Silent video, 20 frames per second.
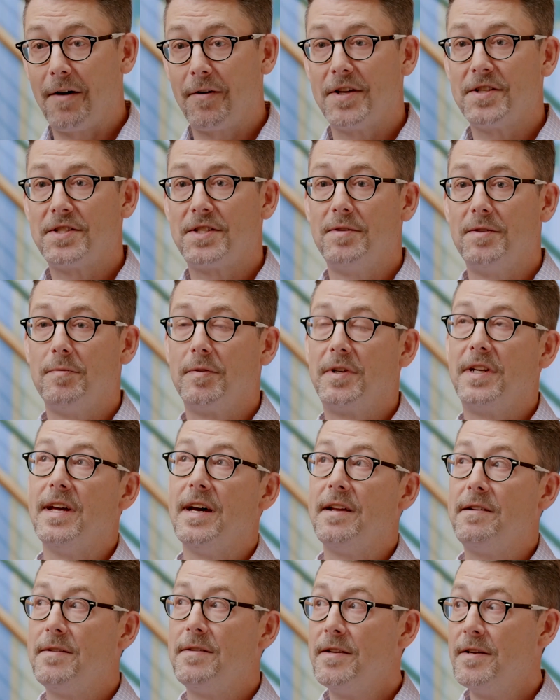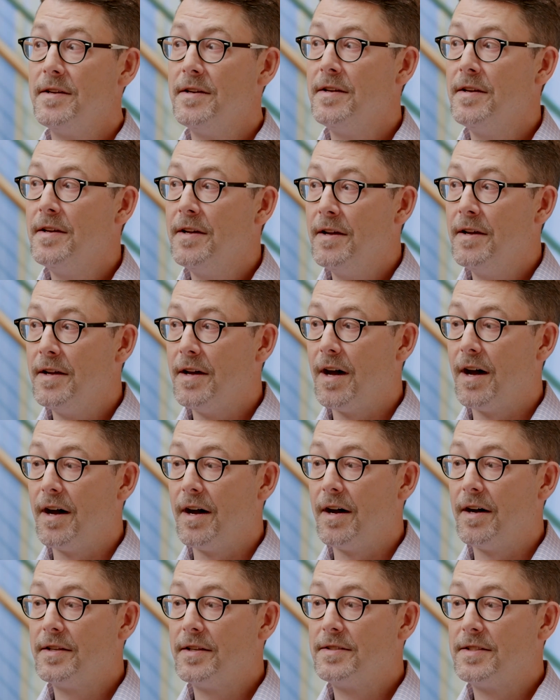us to get
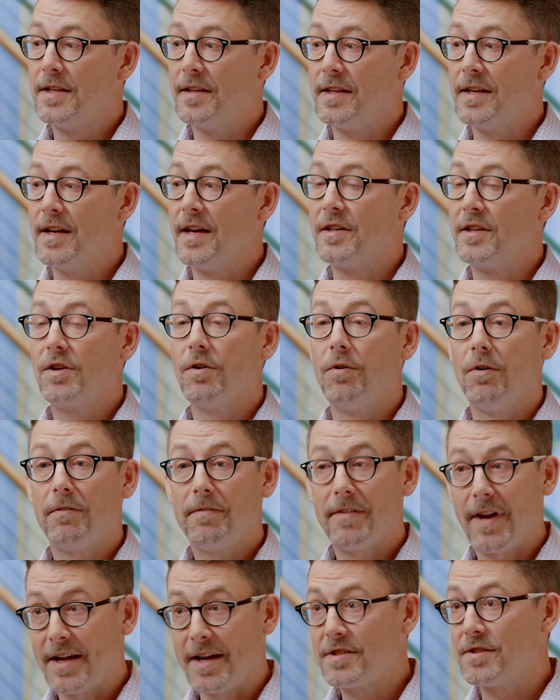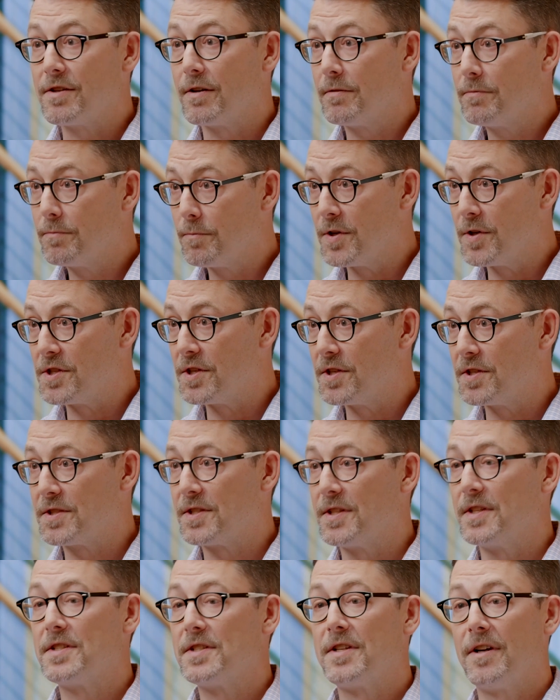to the end goal faster, which
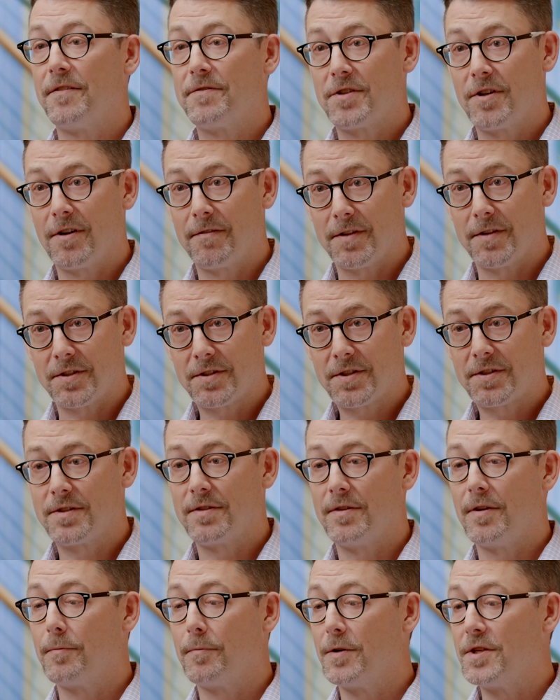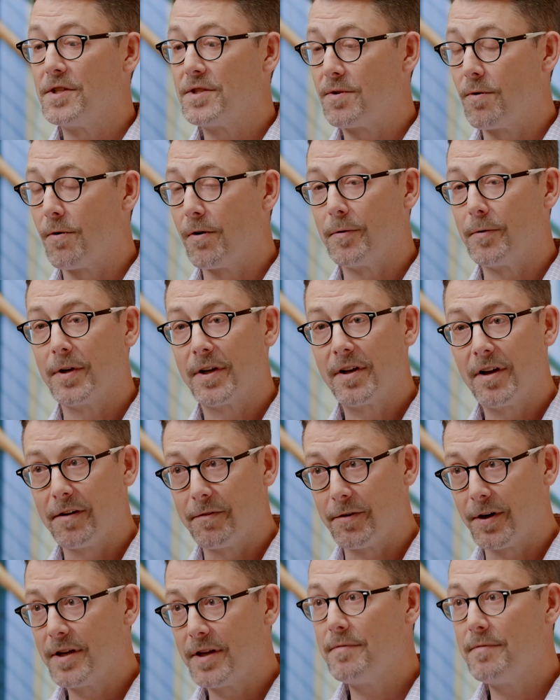is the self-service restore and recovery.